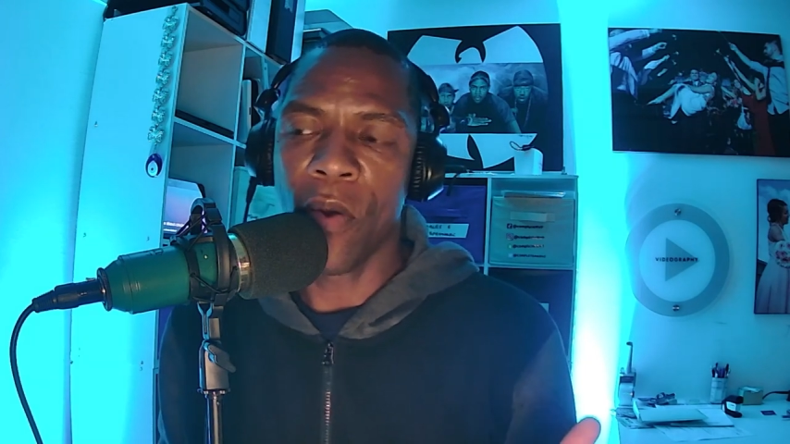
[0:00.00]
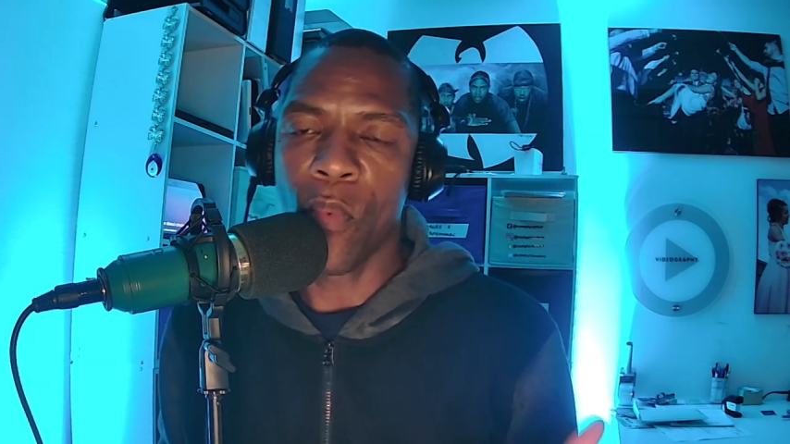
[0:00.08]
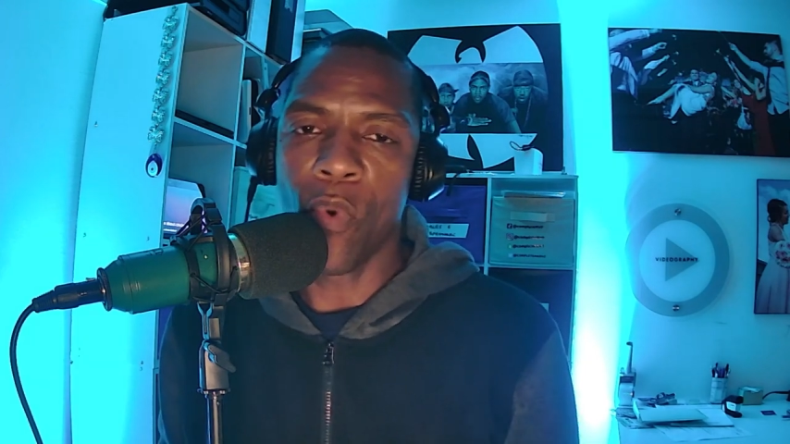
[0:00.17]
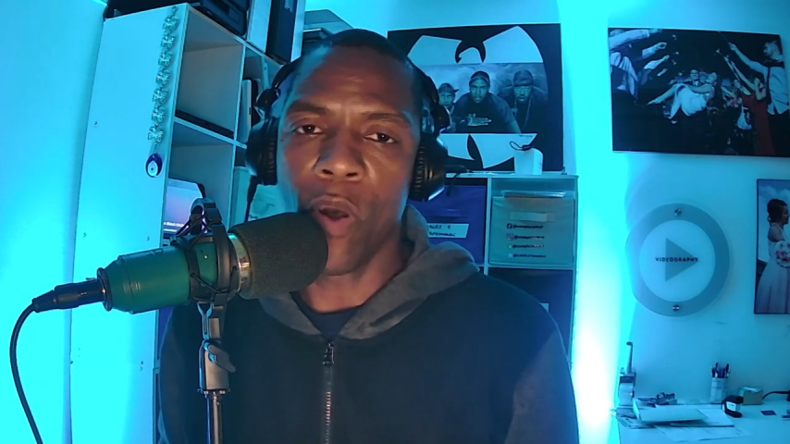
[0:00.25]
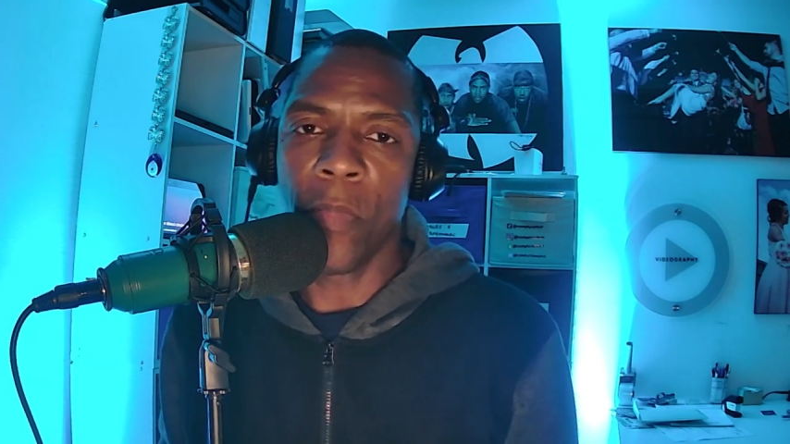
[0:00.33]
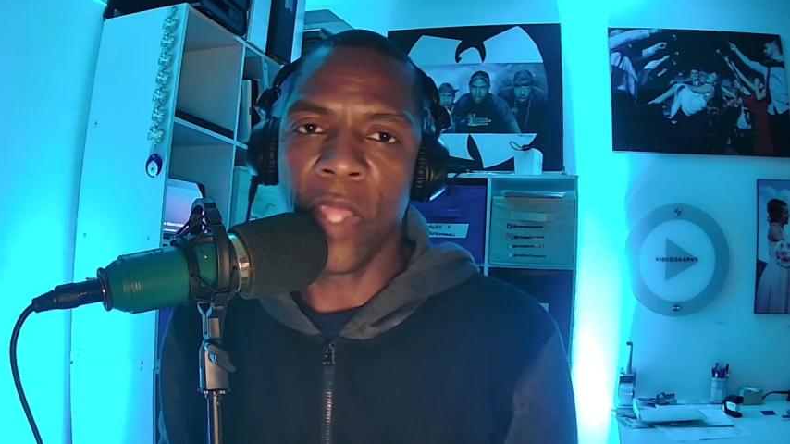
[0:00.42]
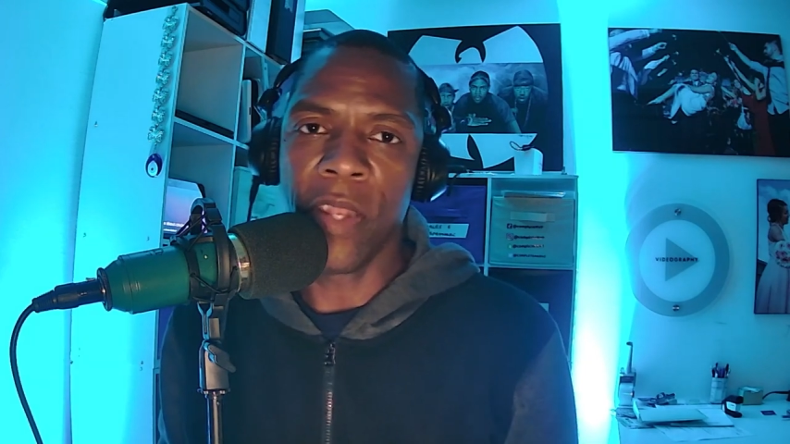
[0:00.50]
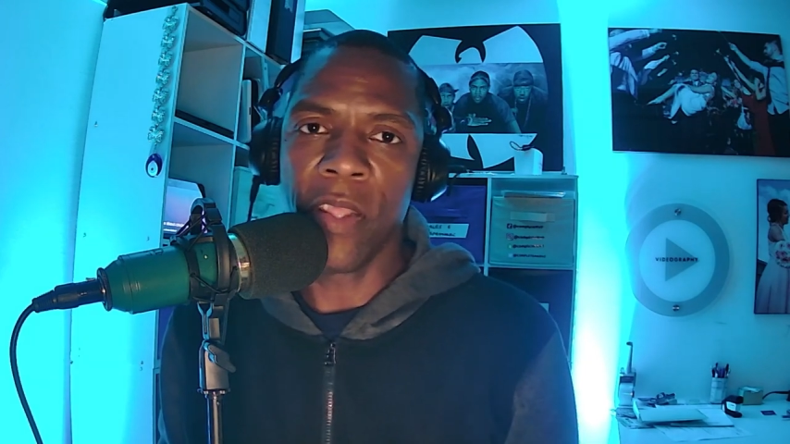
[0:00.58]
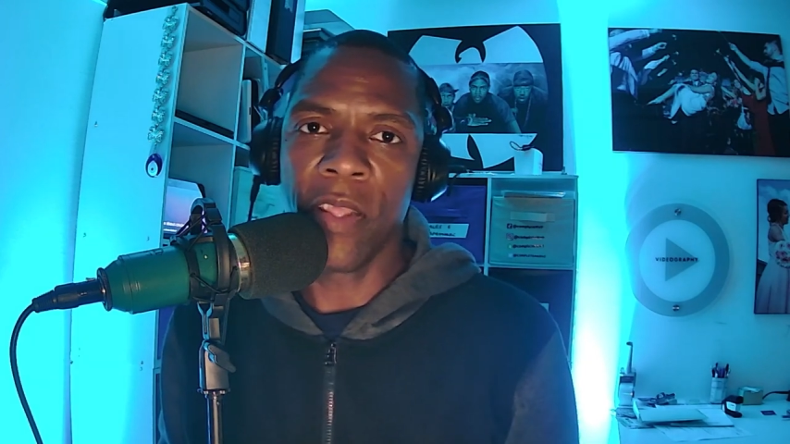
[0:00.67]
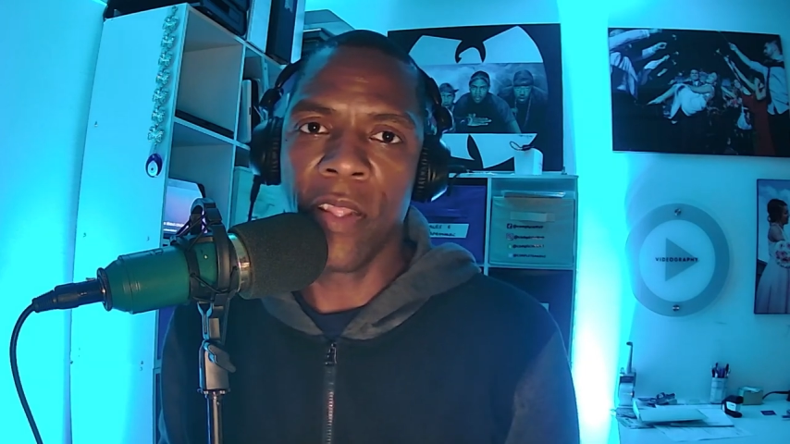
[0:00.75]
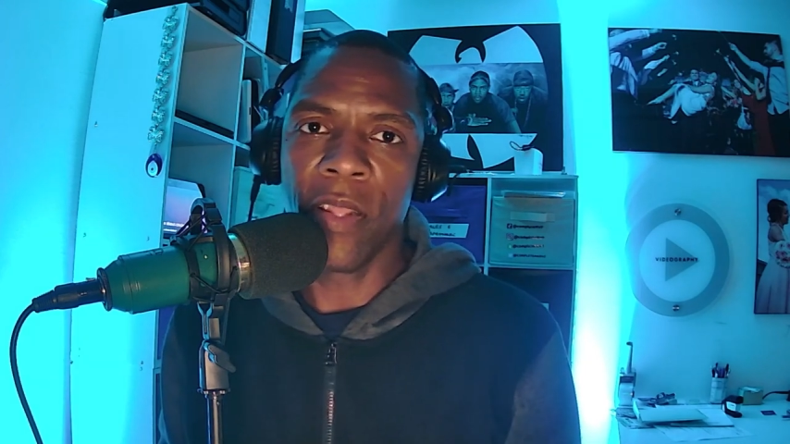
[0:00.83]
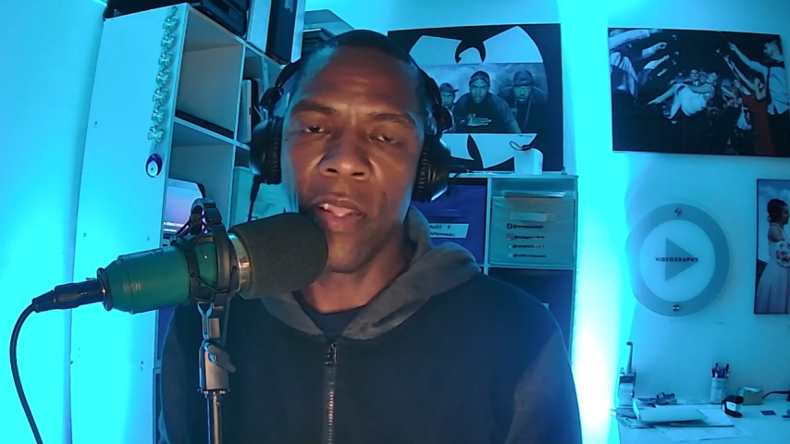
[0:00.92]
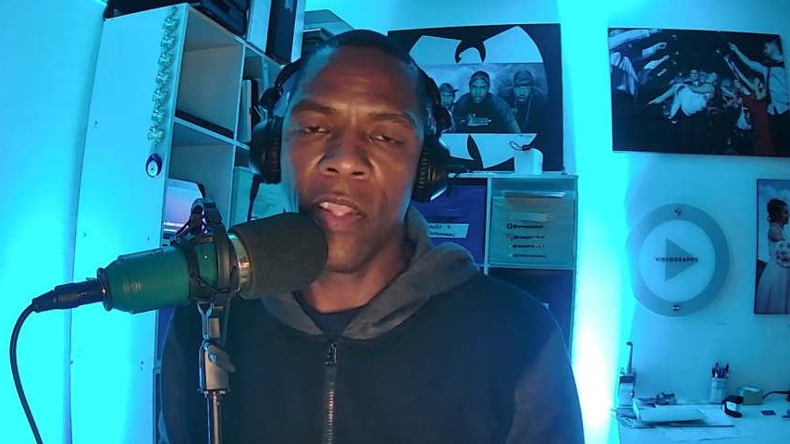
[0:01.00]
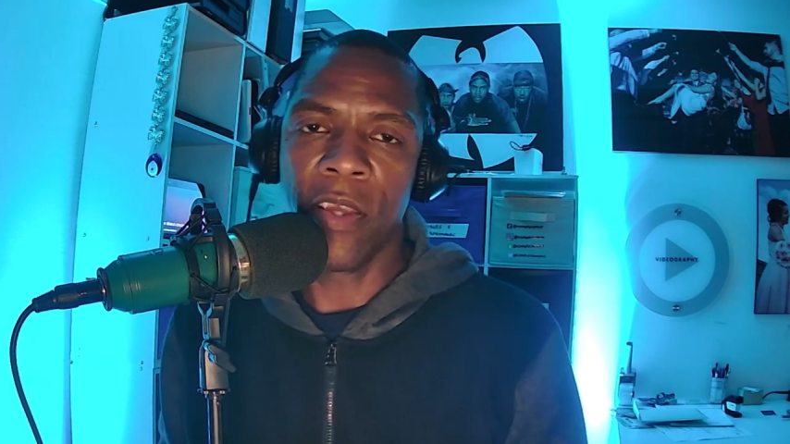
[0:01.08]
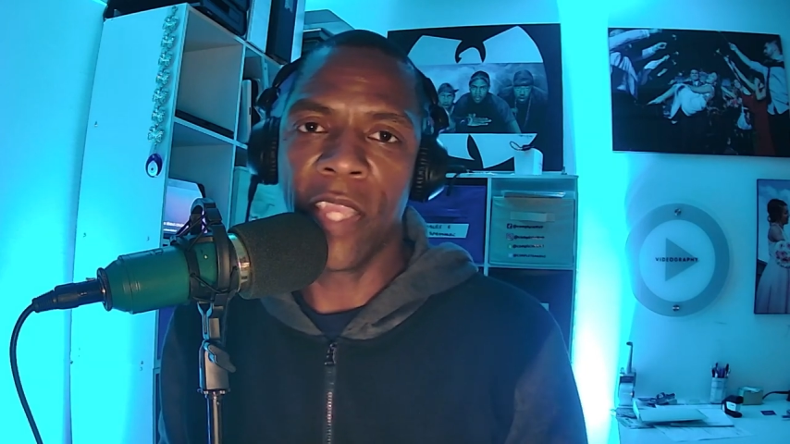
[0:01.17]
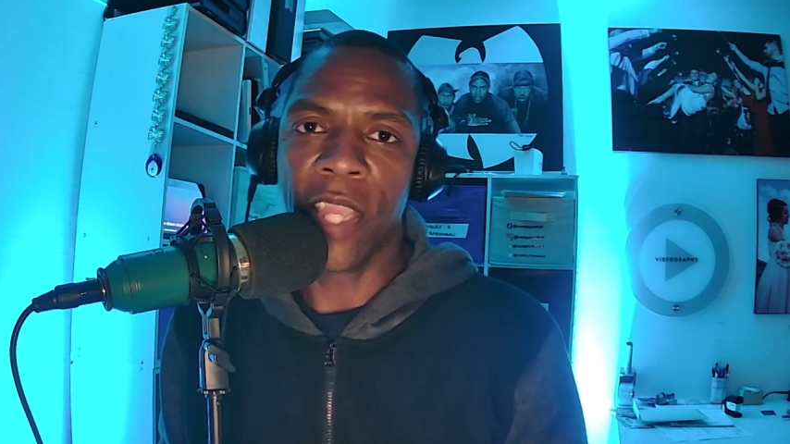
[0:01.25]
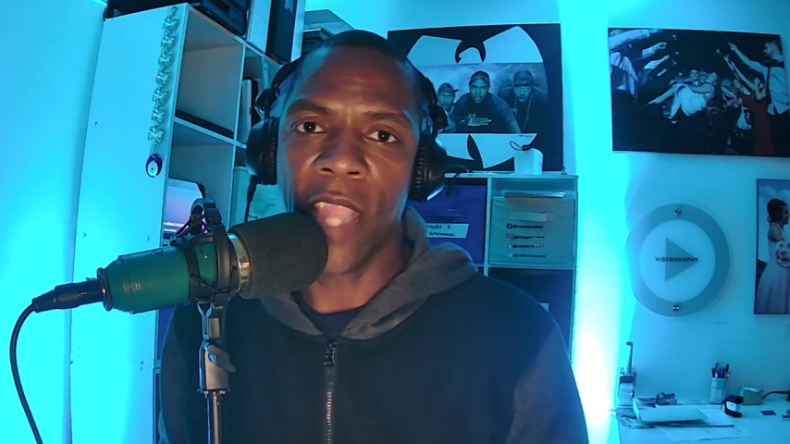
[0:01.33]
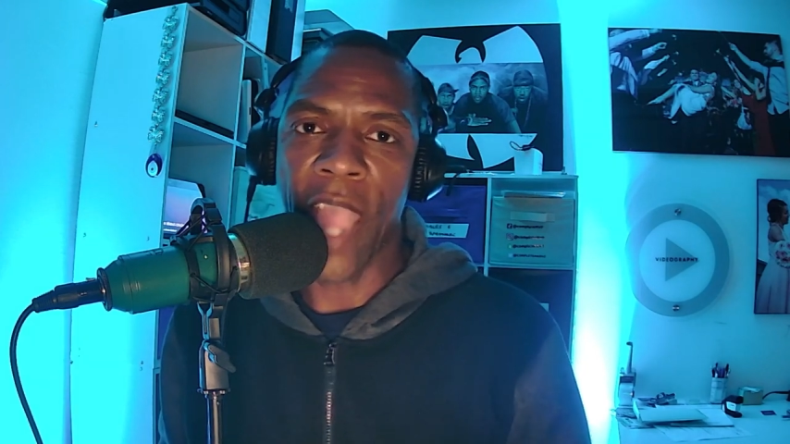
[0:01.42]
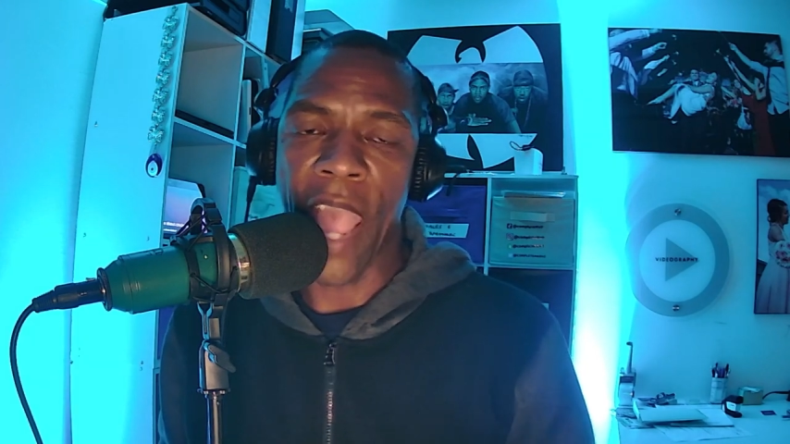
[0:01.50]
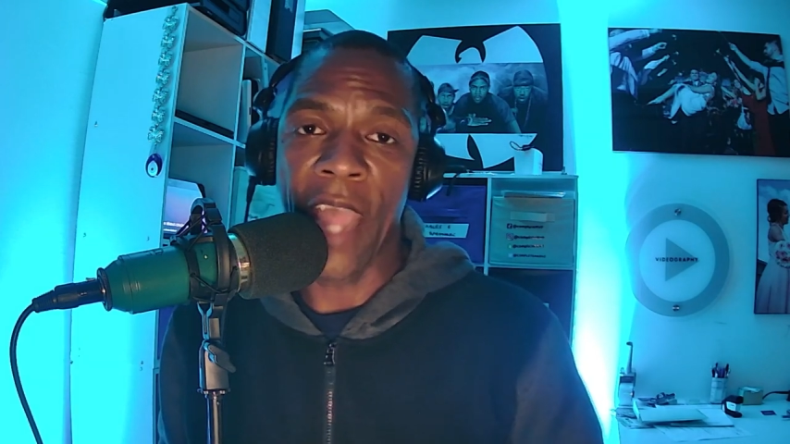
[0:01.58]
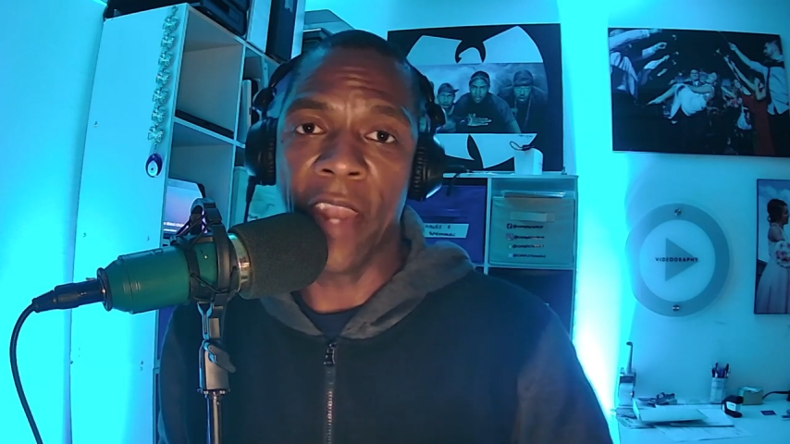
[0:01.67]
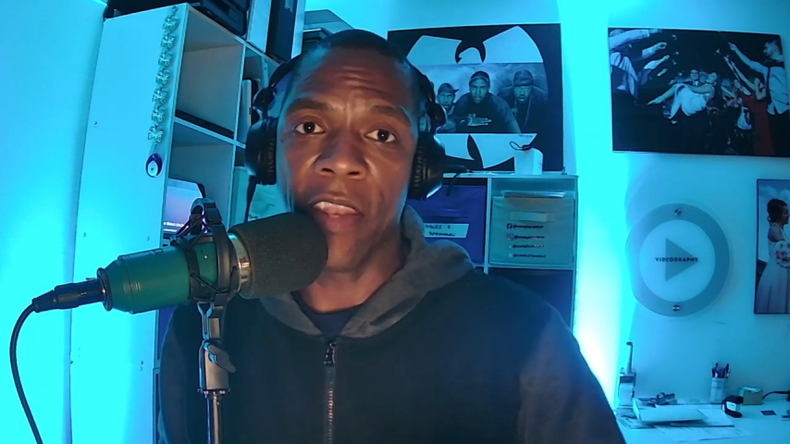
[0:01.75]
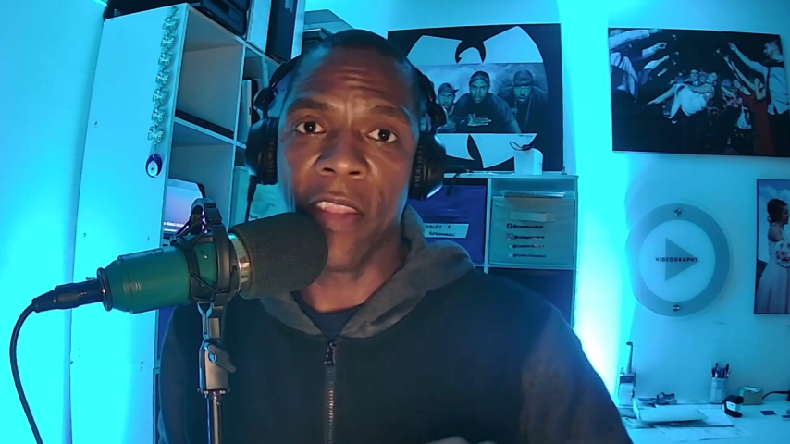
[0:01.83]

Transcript: a woman looking at